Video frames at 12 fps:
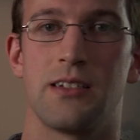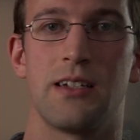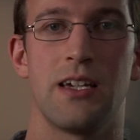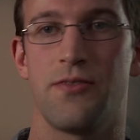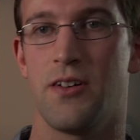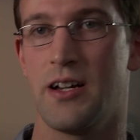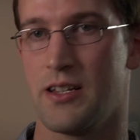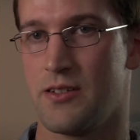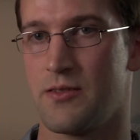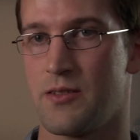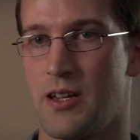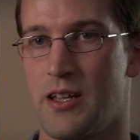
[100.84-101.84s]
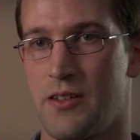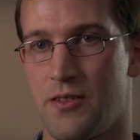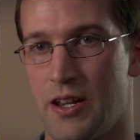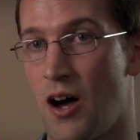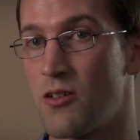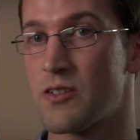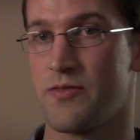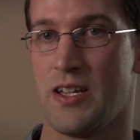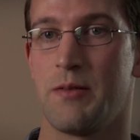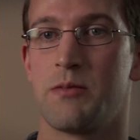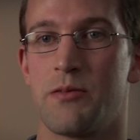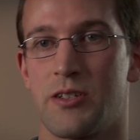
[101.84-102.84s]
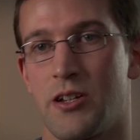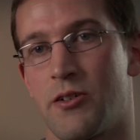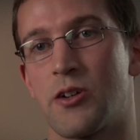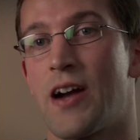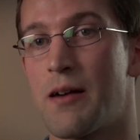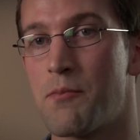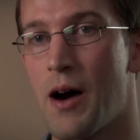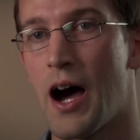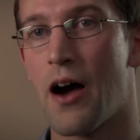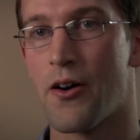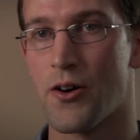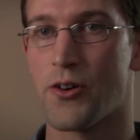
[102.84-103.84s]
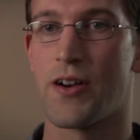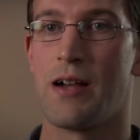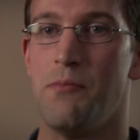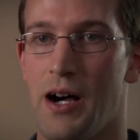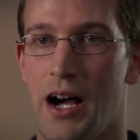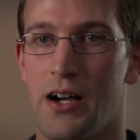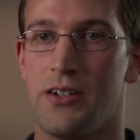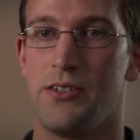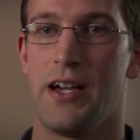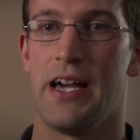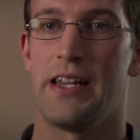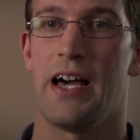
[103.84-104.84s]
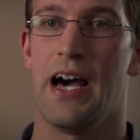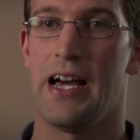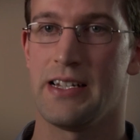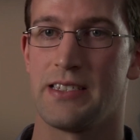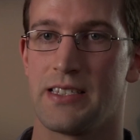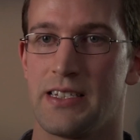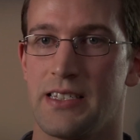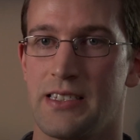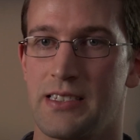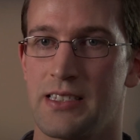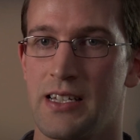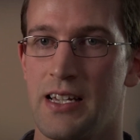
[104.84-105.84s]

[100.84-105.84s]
If I had an older family member, you know, a grandma or a grandpa who had heart disease,